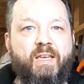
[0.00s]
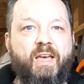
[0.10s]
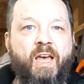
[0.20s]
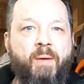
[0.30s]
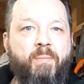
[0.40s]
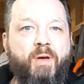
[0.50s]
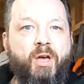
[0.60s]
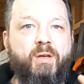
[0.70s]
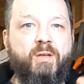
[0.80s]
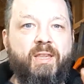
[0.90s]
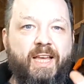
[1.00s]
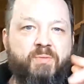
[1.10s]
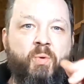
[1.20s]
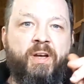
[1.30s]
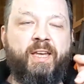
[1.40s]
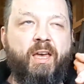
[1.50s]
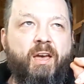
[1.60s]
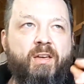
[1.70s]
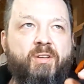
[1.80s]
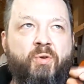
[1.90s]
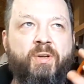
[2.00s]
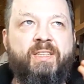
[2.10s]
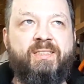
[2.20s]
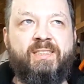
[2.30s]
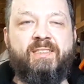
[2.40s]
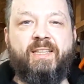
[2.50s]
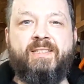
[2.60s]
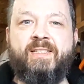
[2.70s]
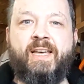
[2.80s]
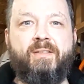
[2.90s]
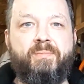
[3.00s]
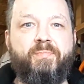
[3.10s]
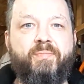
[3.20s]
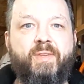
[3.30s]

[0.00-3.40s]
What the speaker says: That's why creases in denim